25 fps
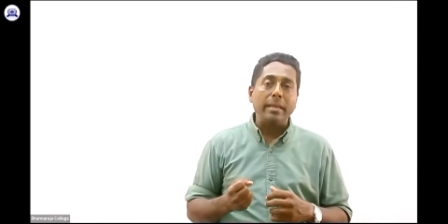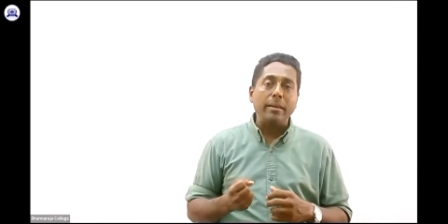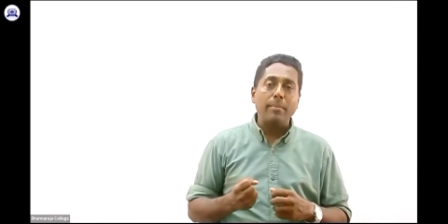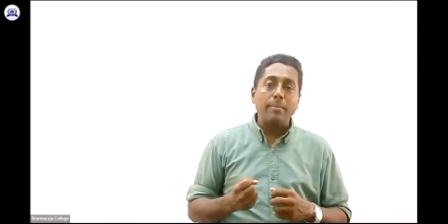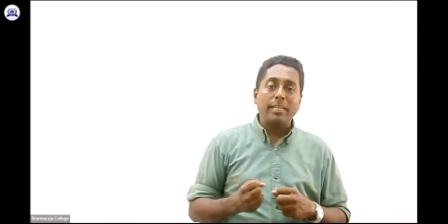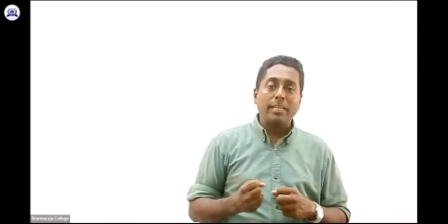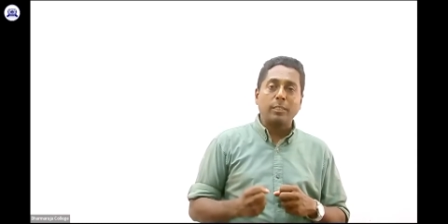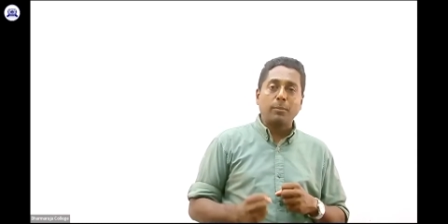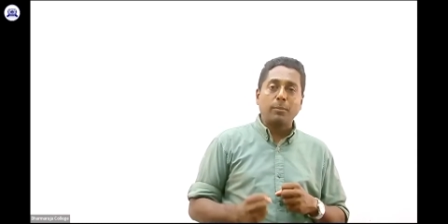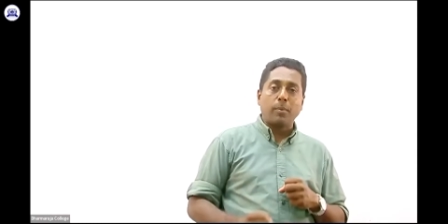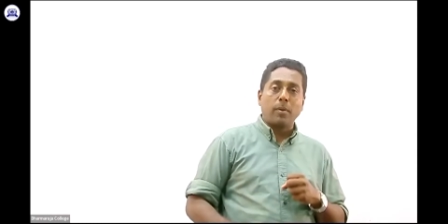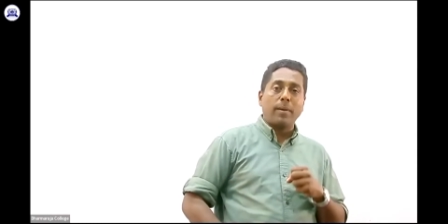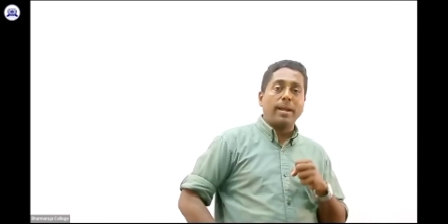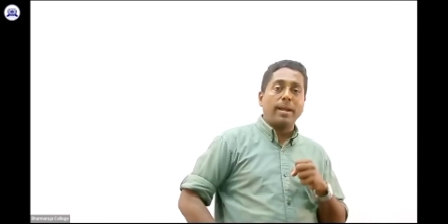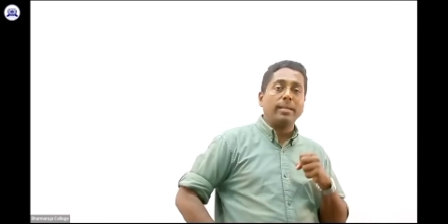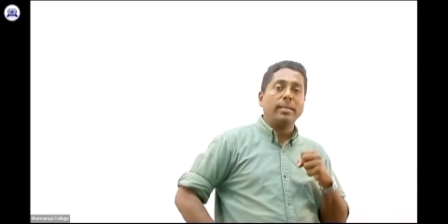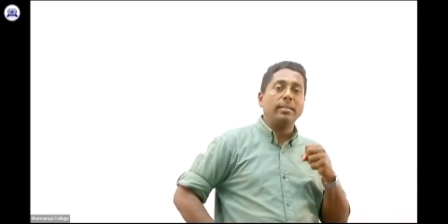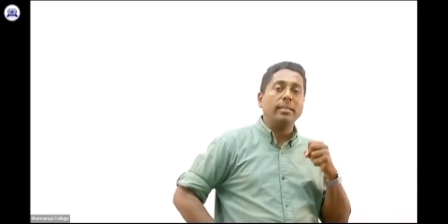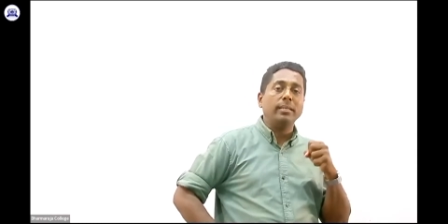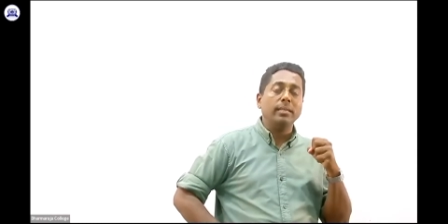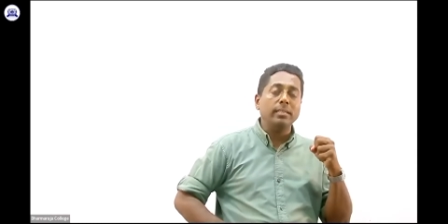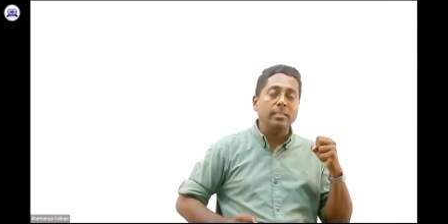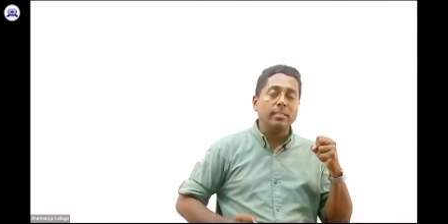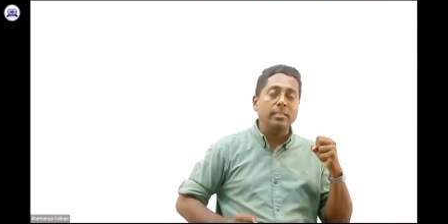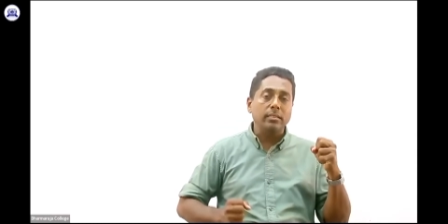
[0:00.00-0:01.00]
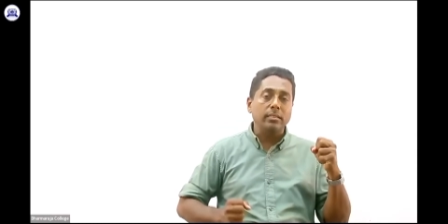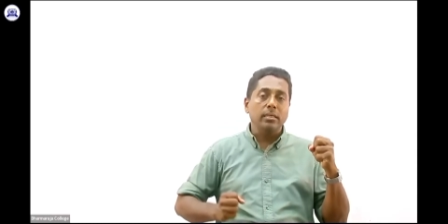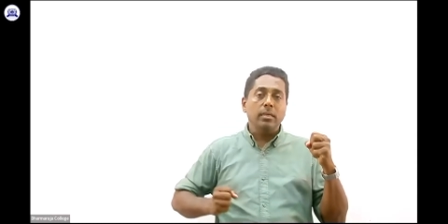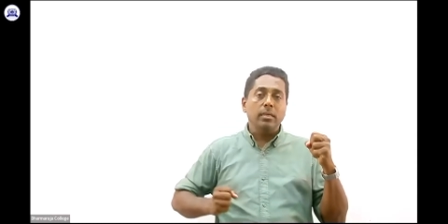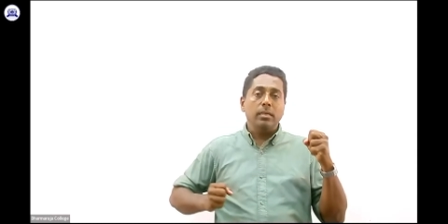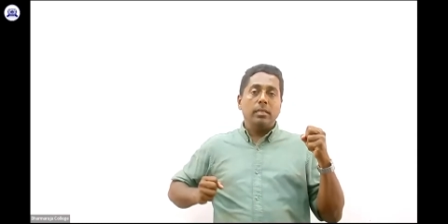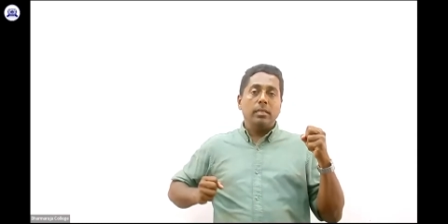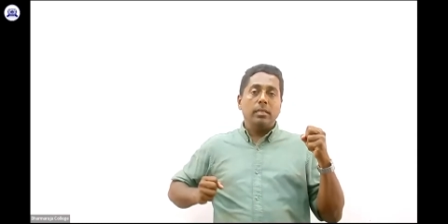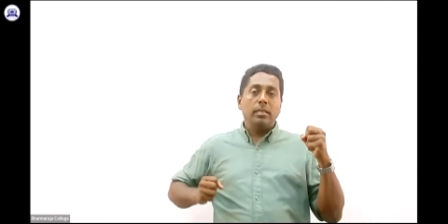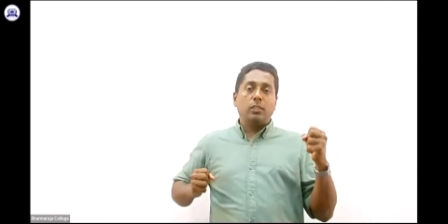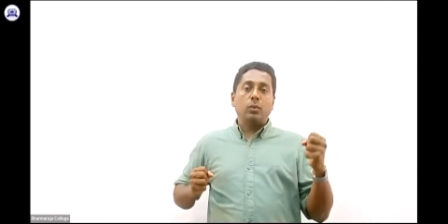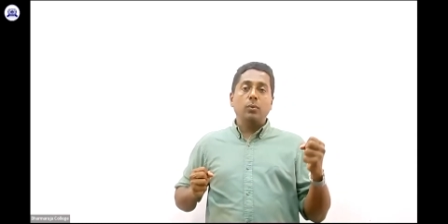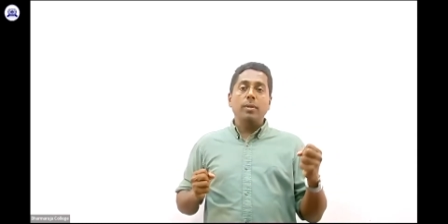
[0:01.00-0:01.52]
must provide the
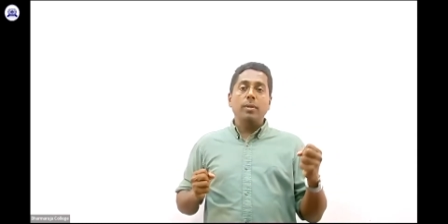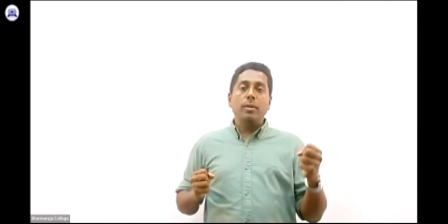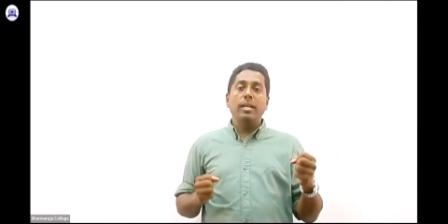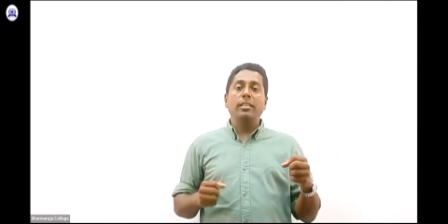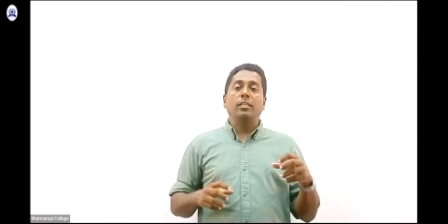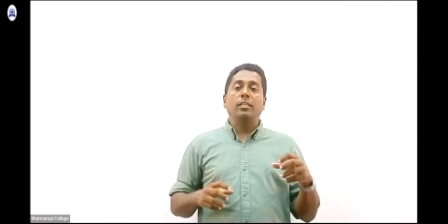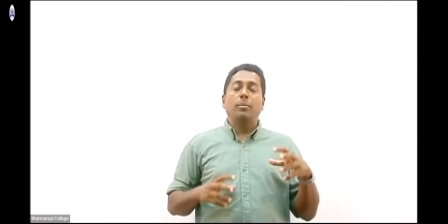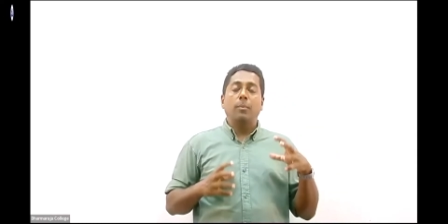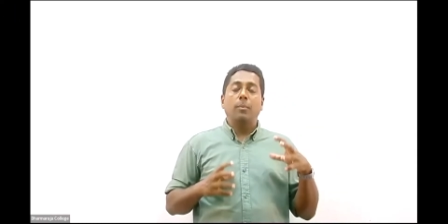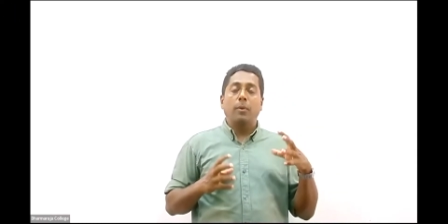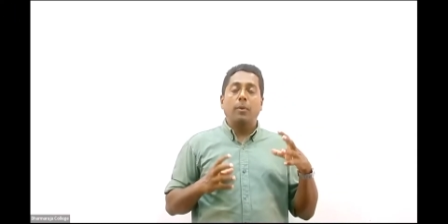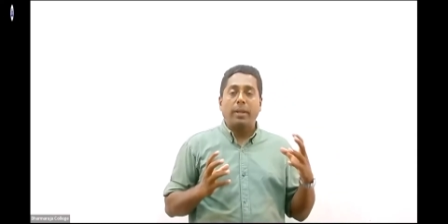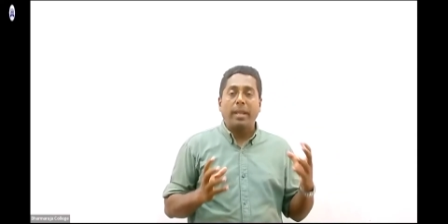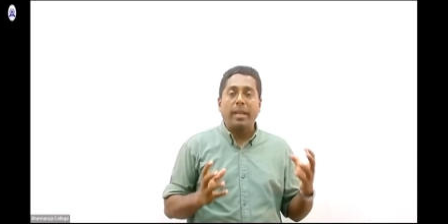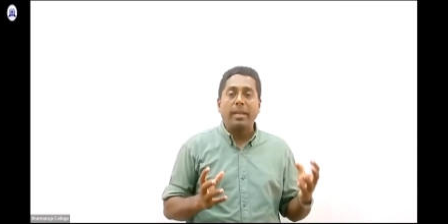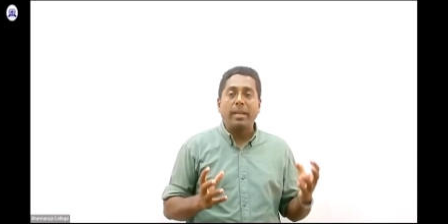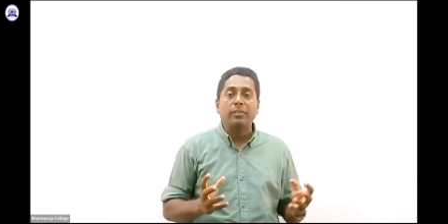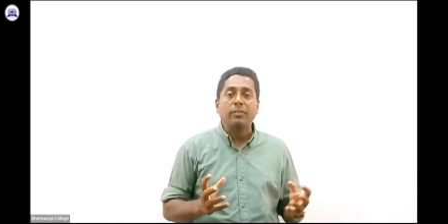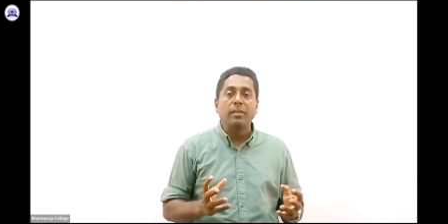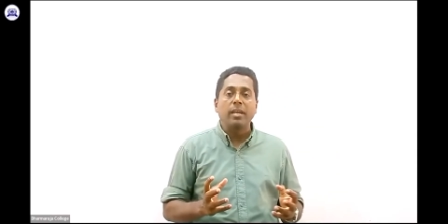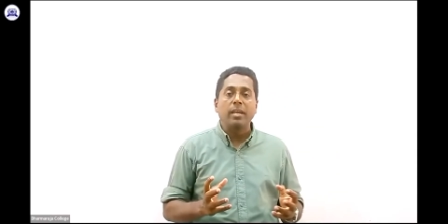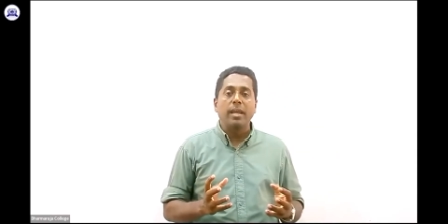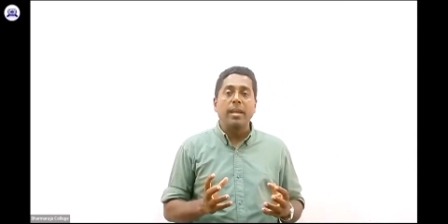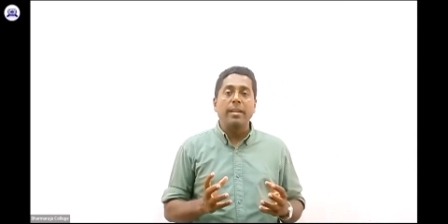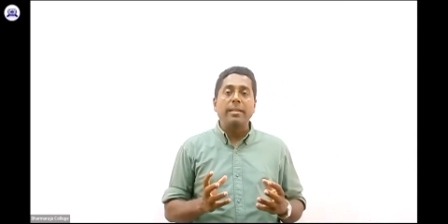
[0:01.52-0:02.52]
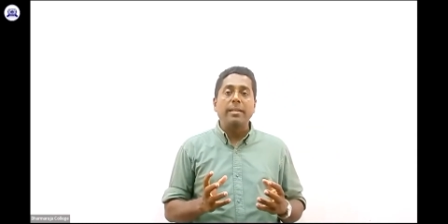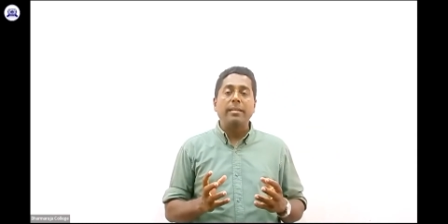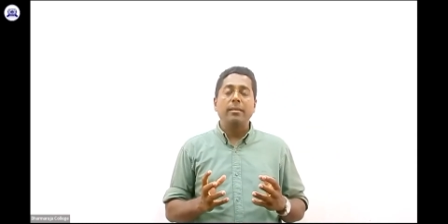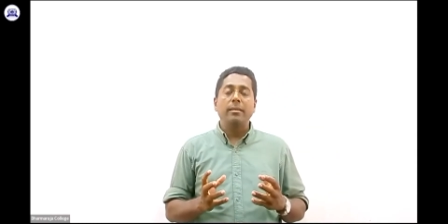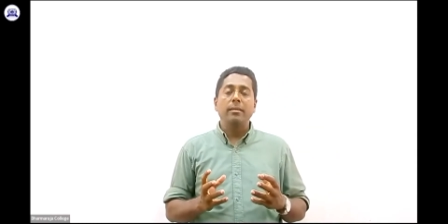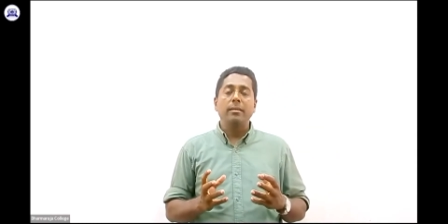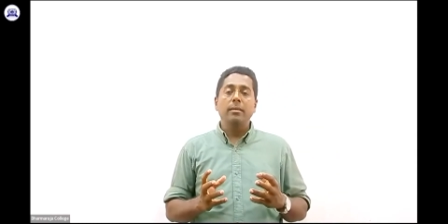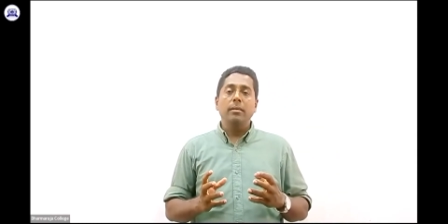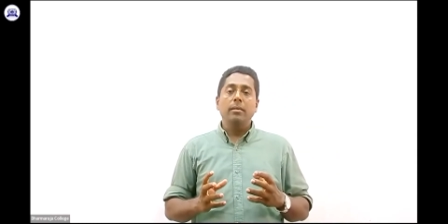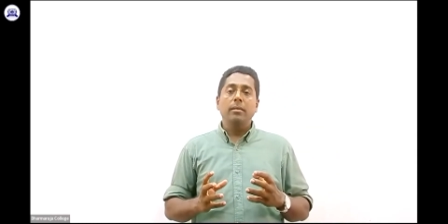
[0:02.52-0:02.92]
students protection,